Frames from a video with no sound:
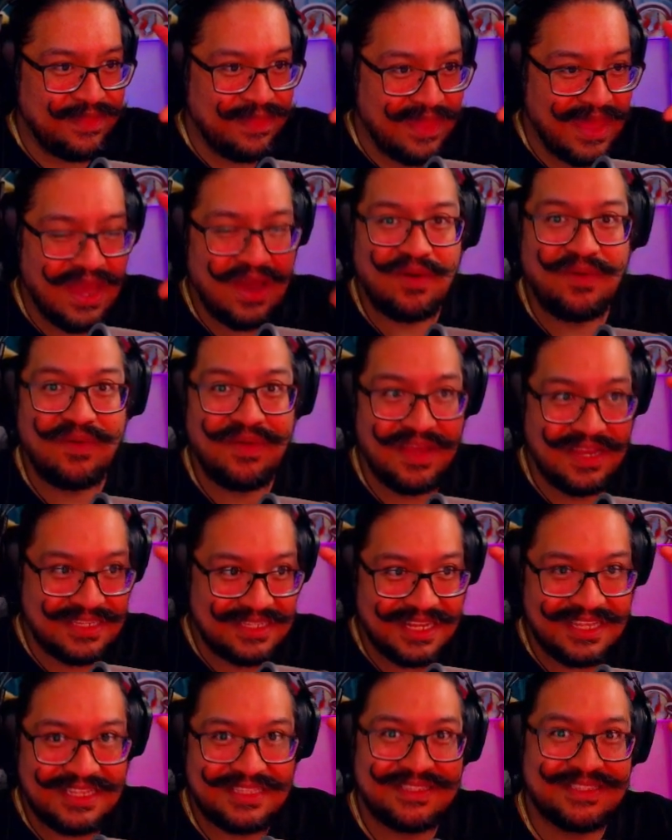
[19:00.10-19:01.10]
now, is
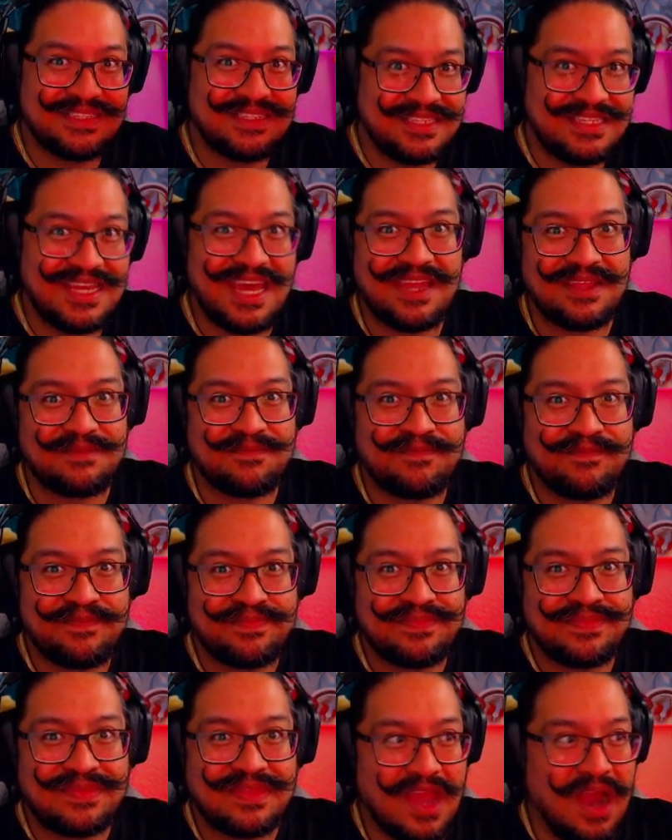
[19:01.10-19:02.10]
it set?
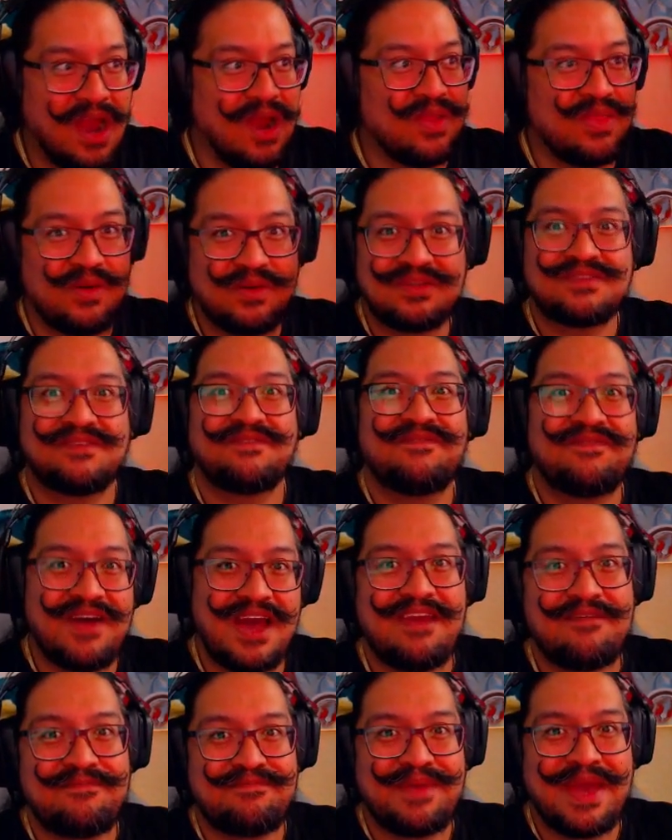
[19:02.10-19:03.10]
Are those
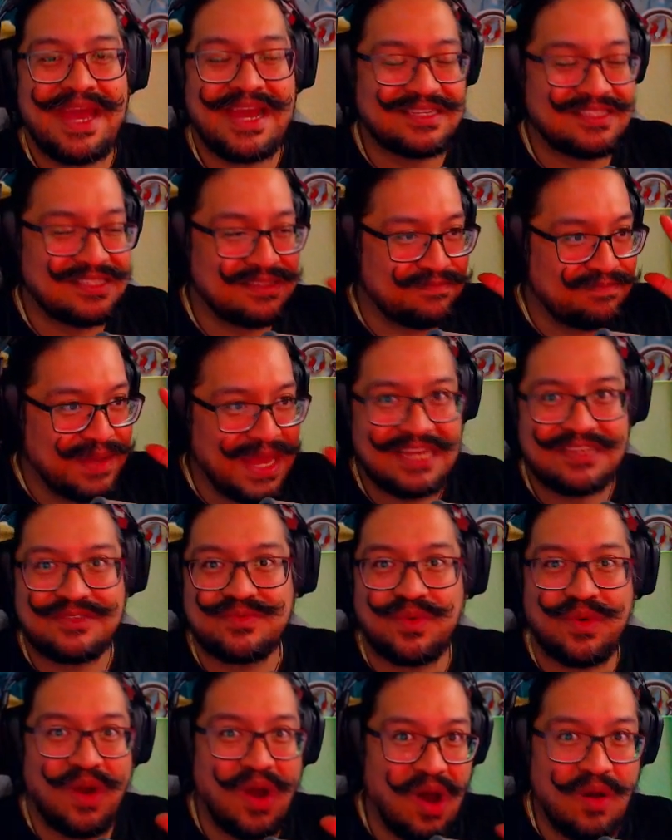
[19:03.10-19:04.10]
five packs the
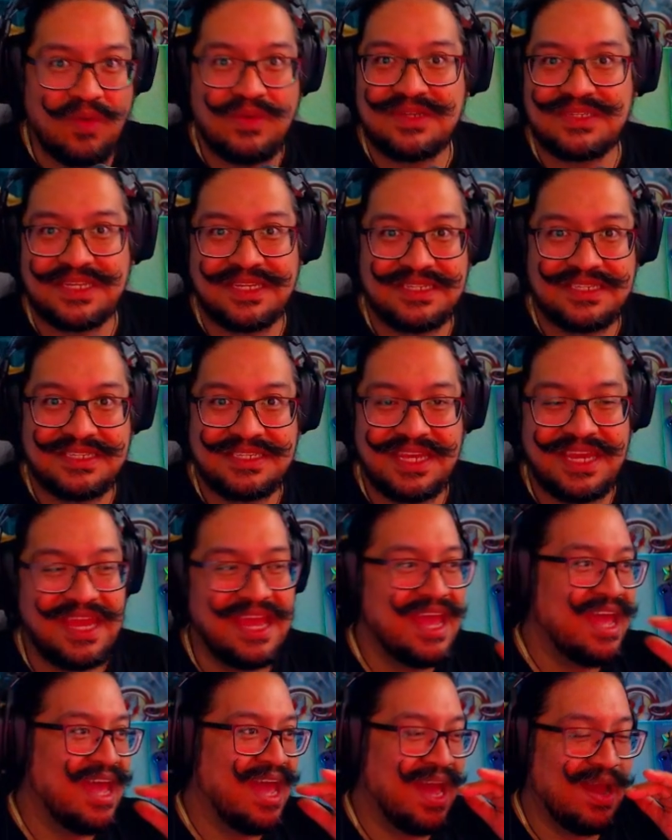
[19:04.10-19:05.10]
packs we're always going to see
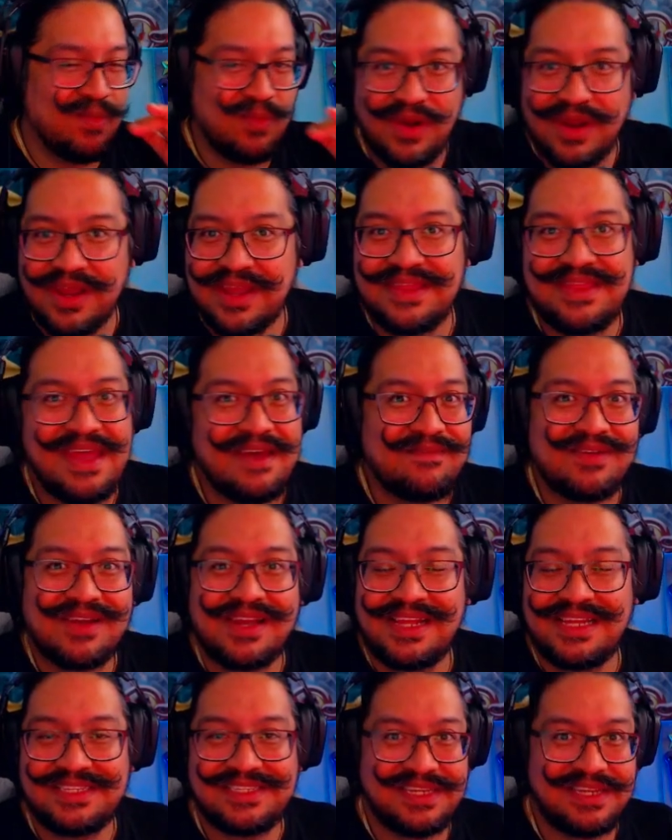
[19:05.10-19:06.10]
and we're never
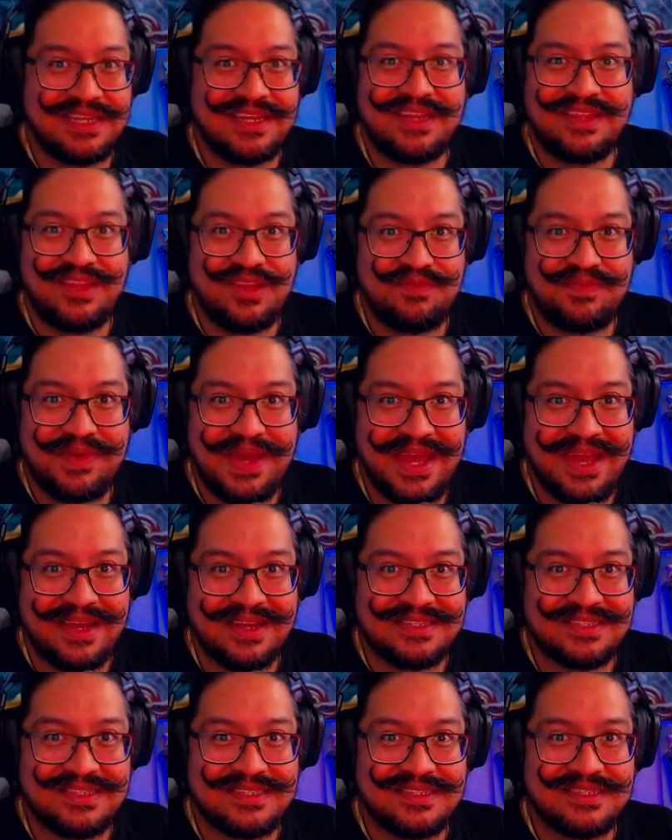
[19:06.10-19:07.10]
going to see any new
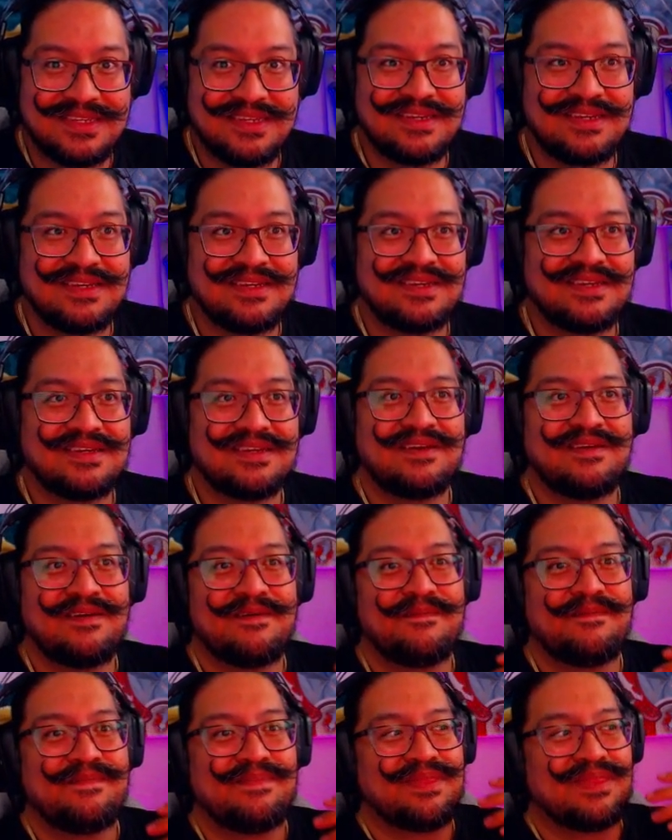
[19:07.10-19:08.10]
packs?
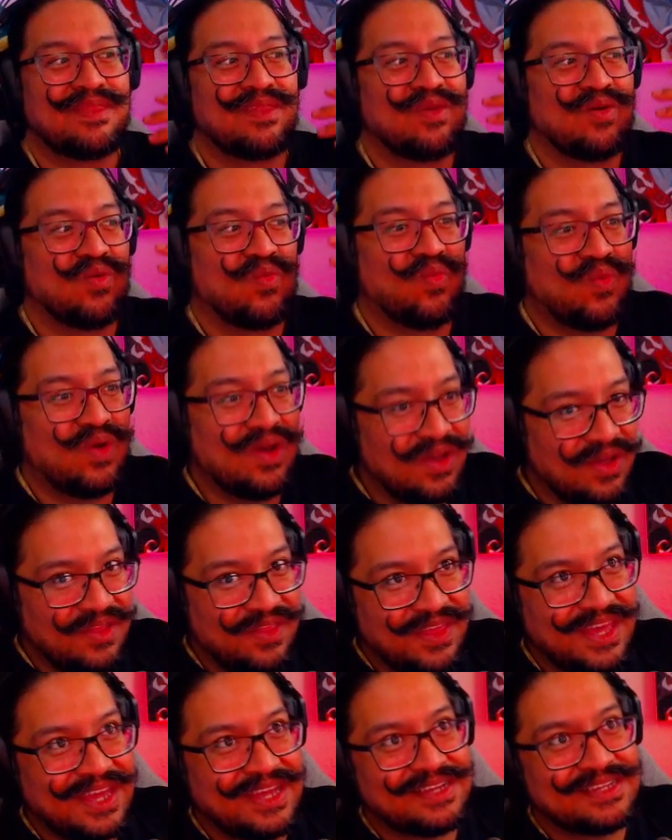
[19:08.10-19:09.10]
Will
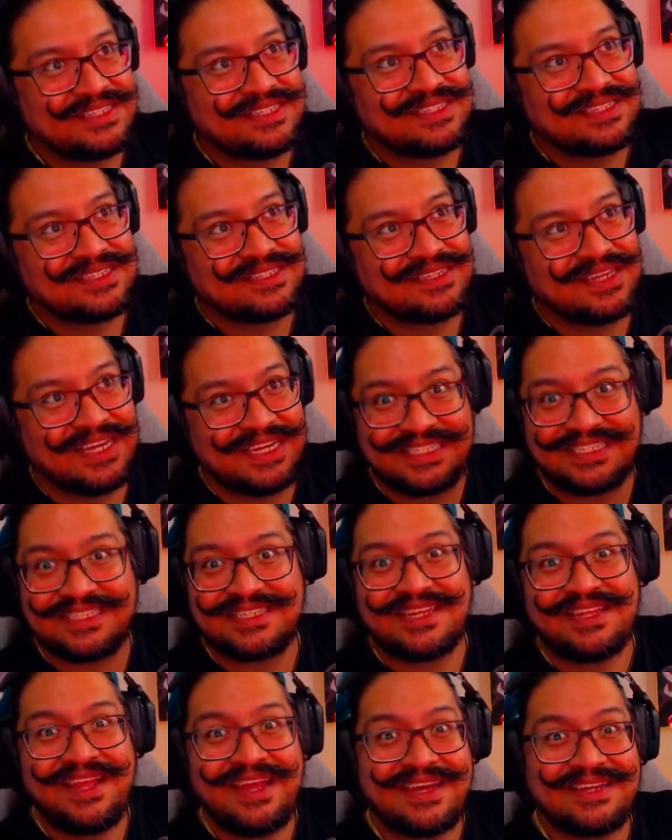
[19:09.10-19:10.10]
this, is
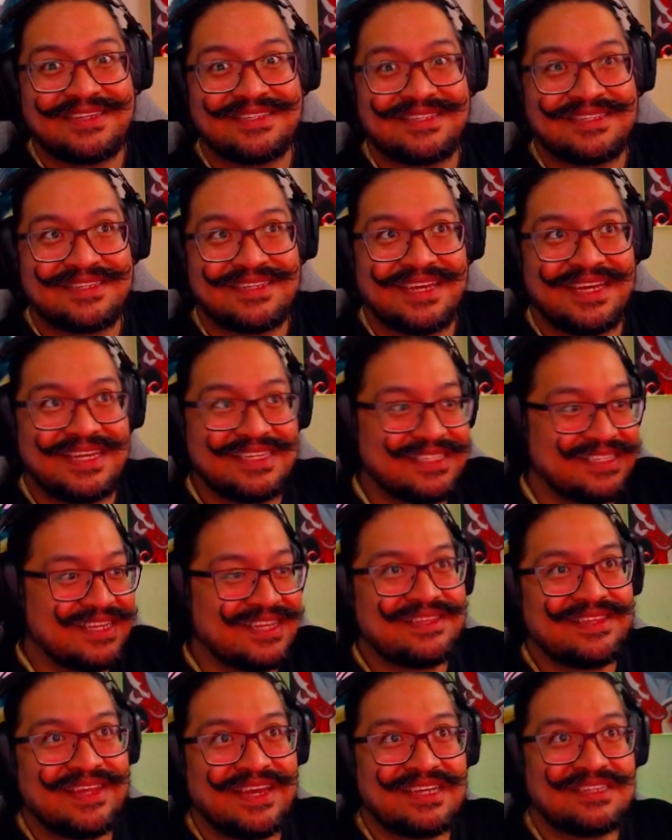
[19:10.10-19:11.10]
it a test? This is
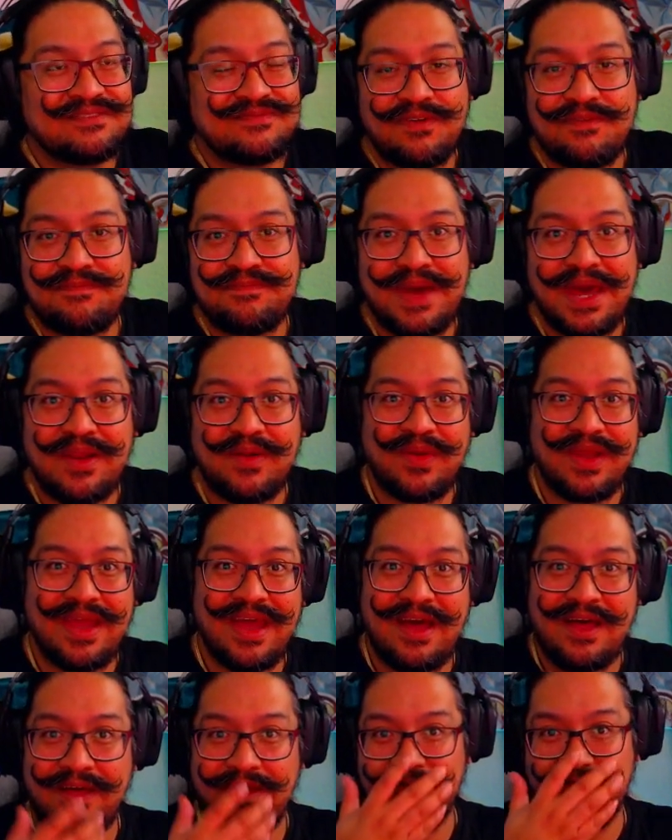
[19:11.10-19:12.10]
a test from Battle
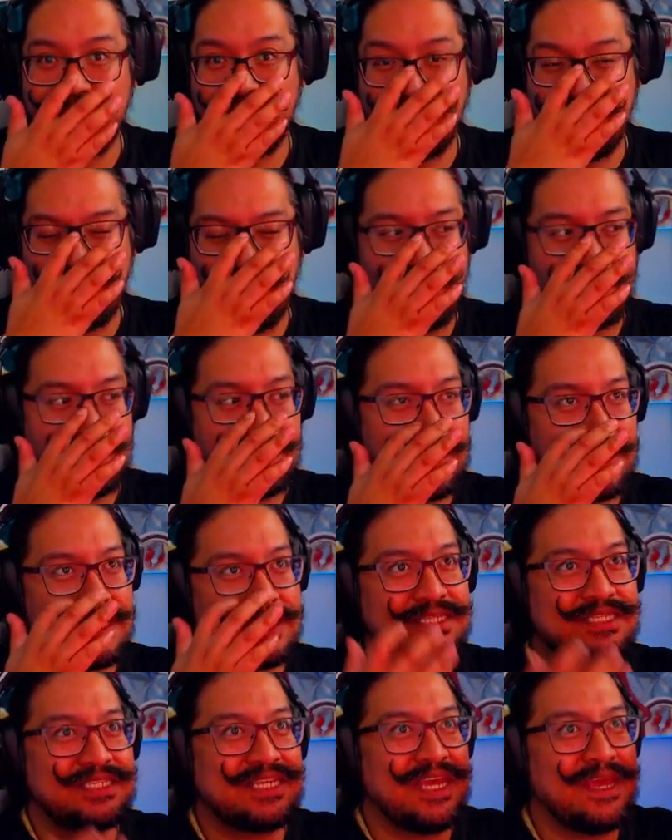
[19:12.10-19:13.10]
Royale and from Fortnite
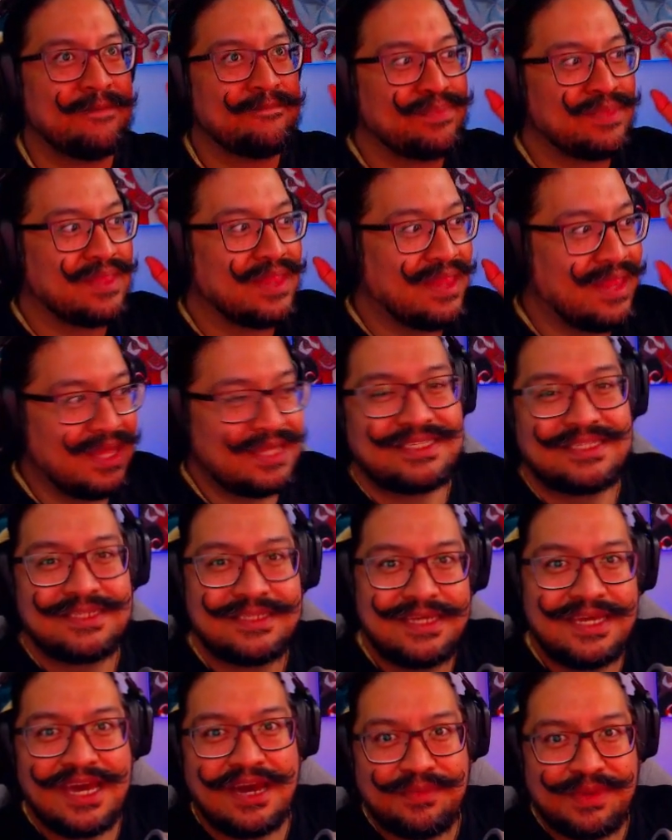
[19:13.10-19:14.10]
to see. Let's
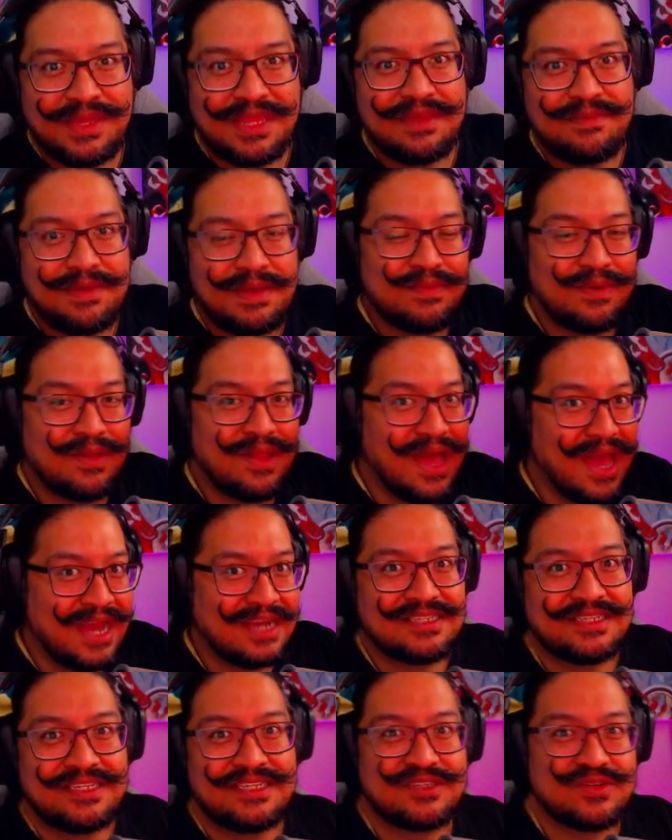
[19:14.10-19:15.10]
see how many people
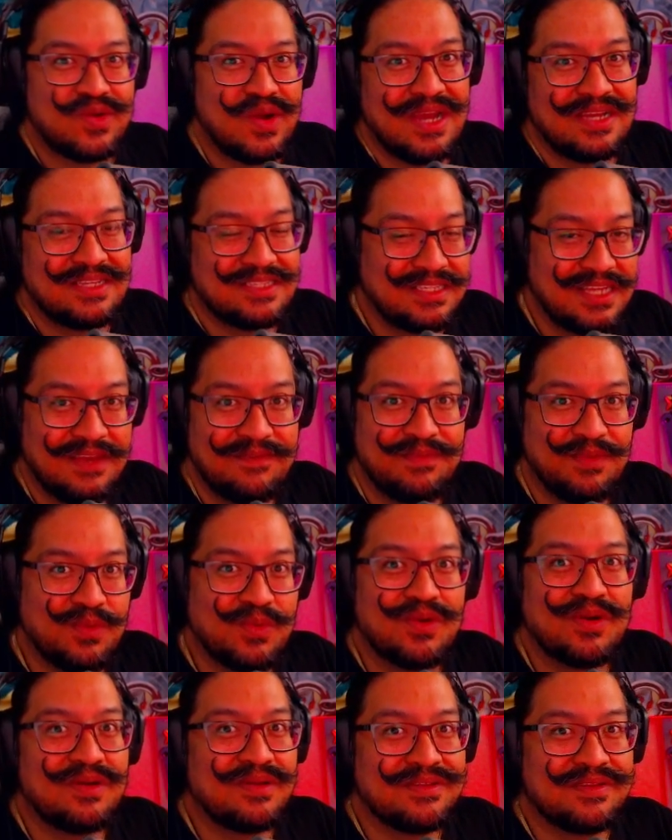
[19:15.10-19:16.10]
actually try Save the
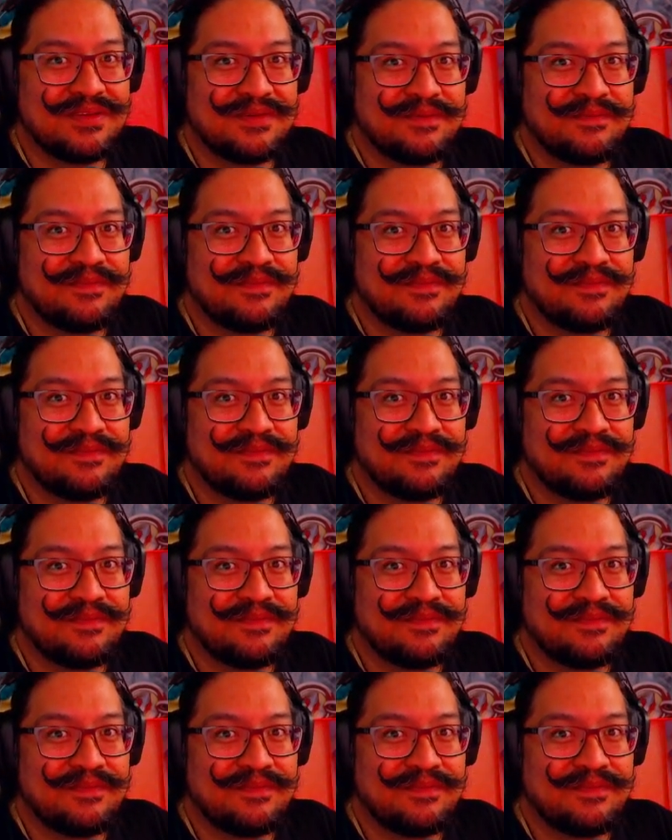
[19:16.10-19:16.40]
World.